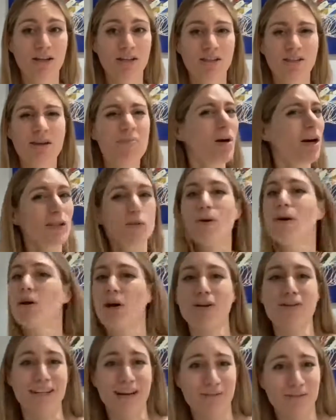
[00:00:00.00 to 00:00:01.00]
So you might as well
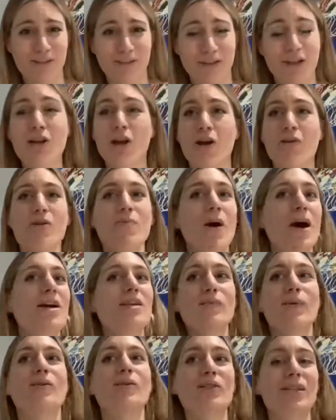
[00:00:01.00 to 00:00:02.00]
go down, you might
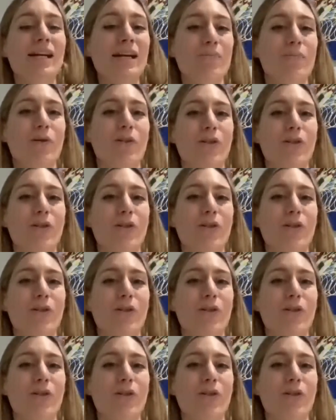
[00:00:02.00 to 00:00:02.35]
as well sleep